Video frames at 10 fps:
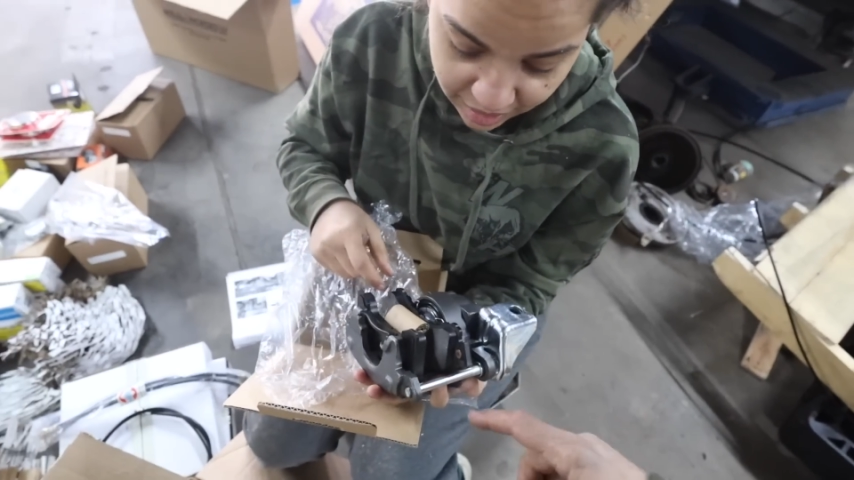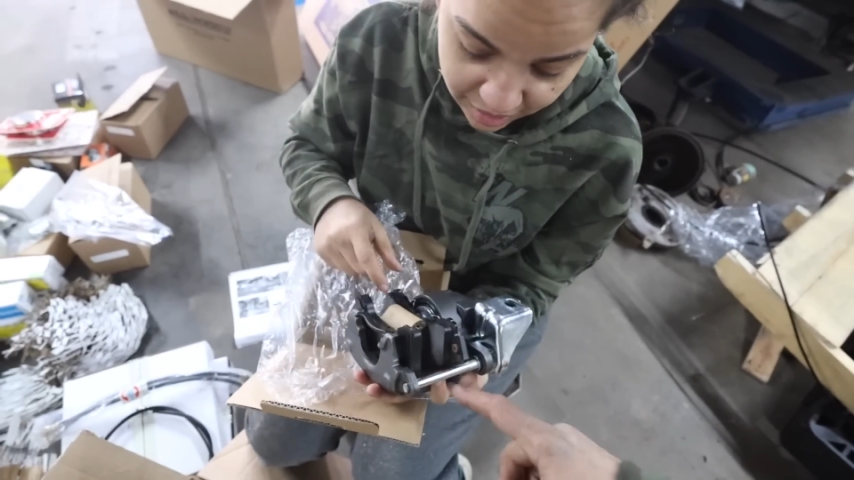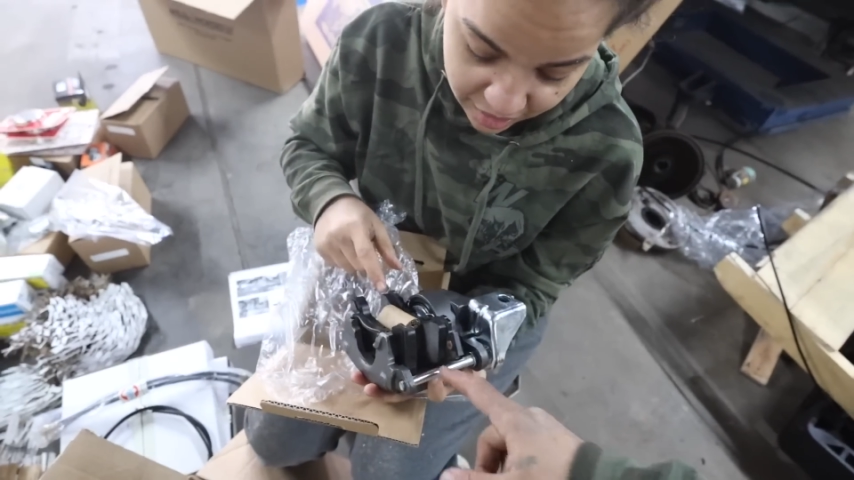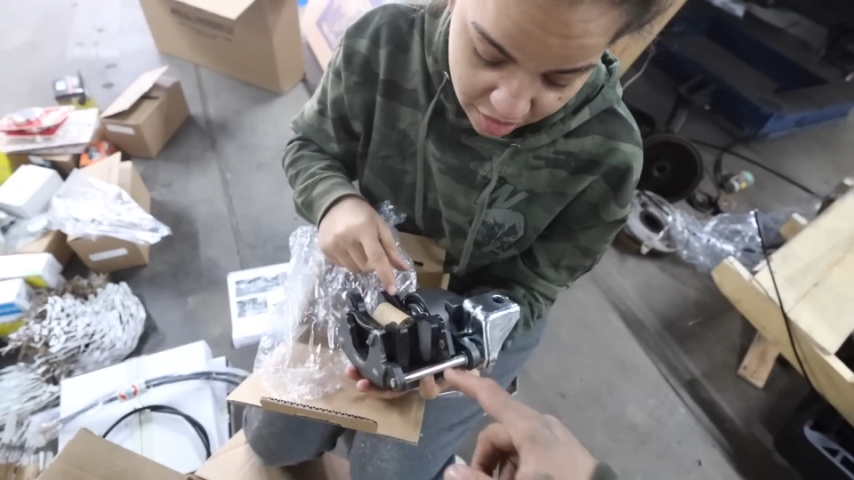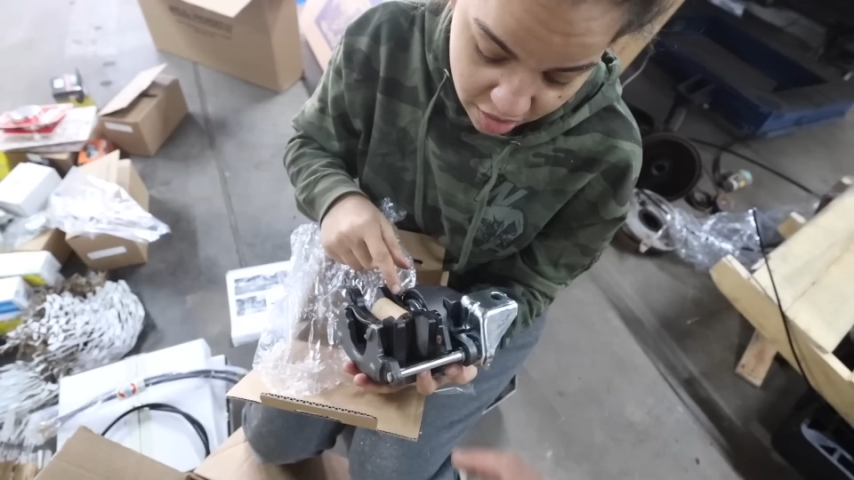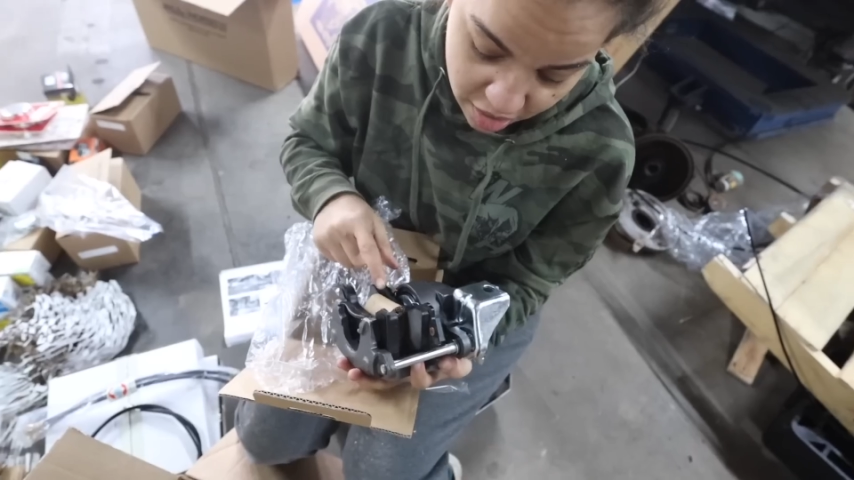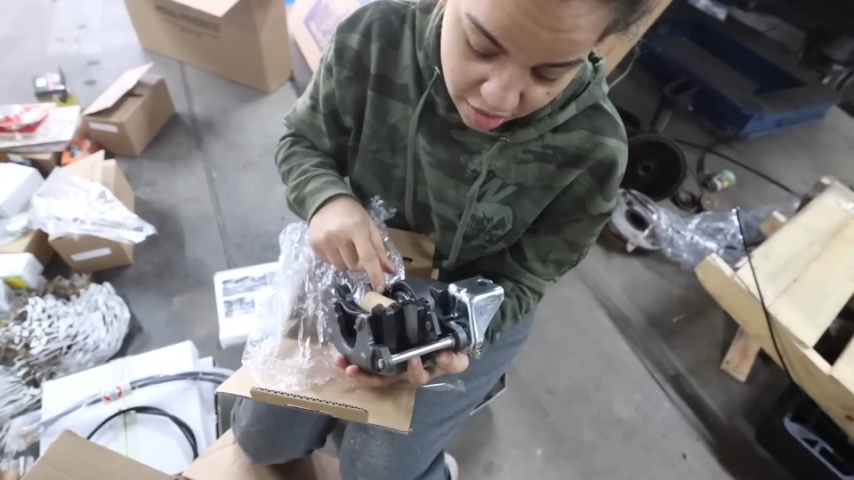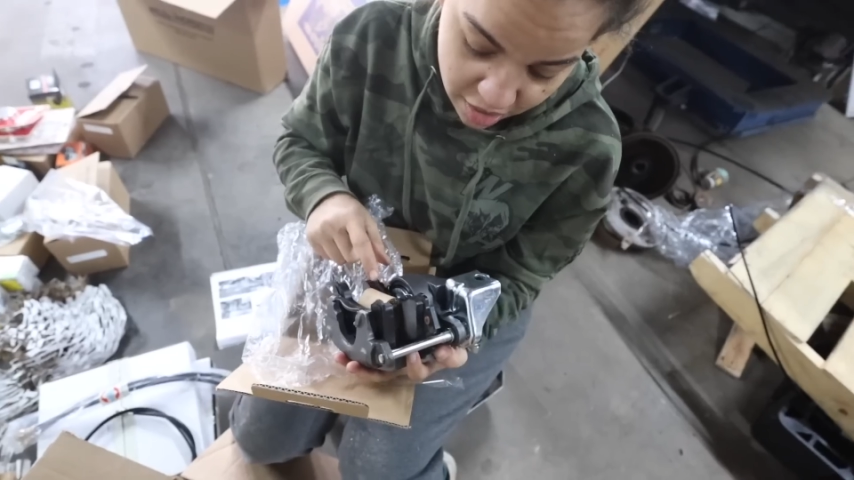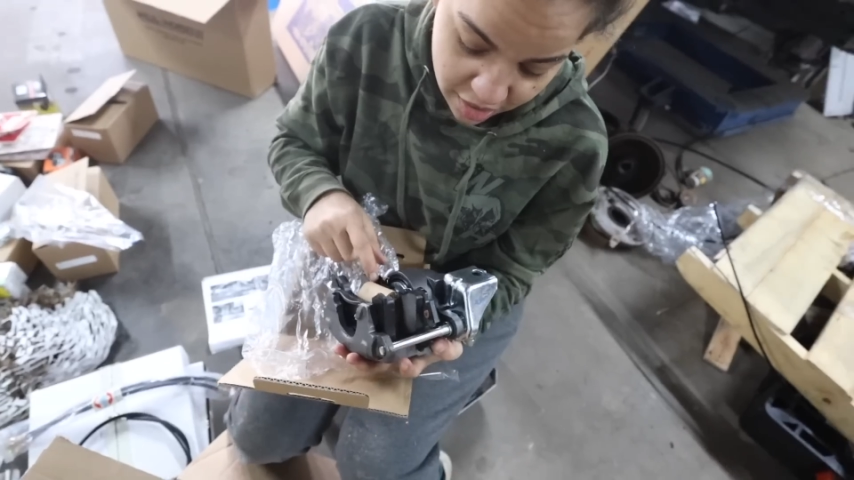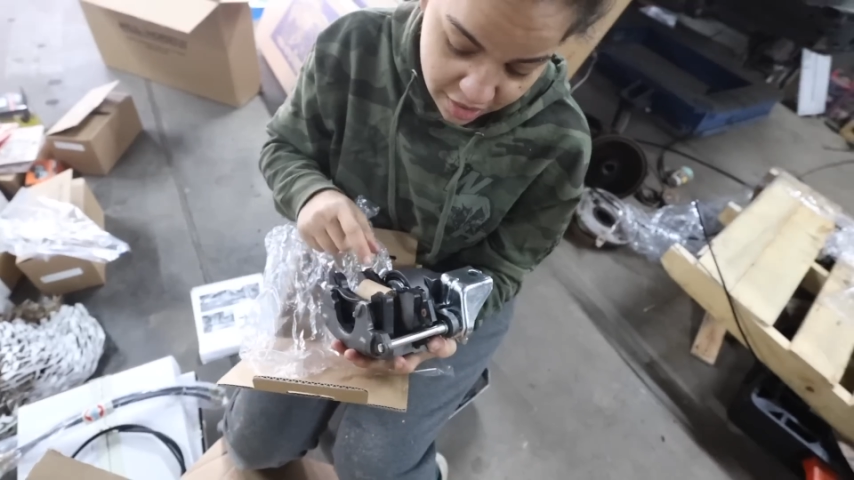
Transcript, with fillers: And it comes with brand new